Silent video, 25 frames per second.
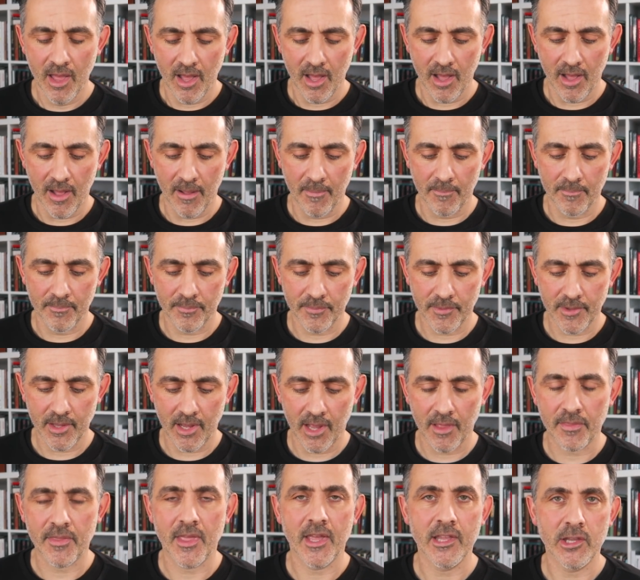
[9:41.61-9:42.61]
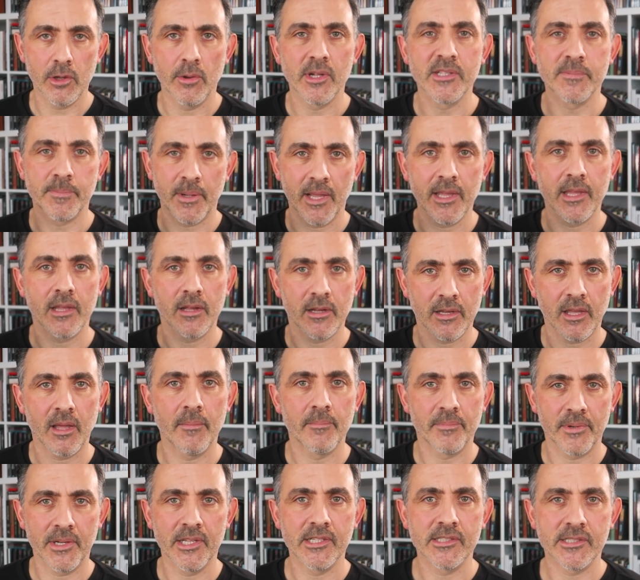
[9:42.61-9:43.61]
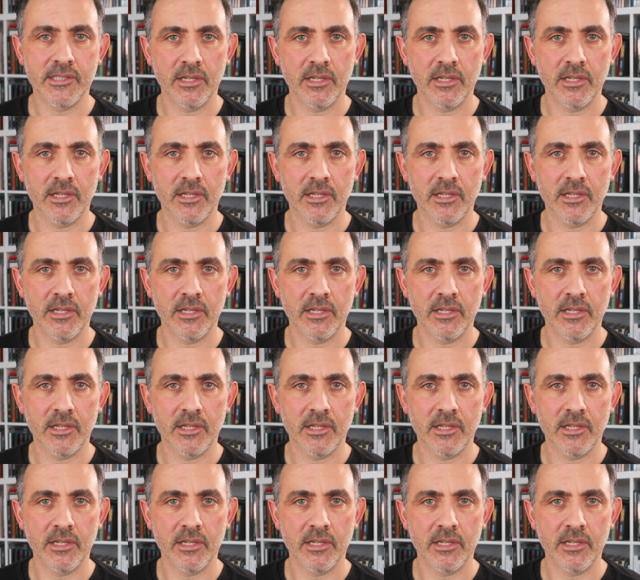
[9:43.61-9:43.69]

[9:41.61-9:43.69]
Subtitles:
And they're US playing card company,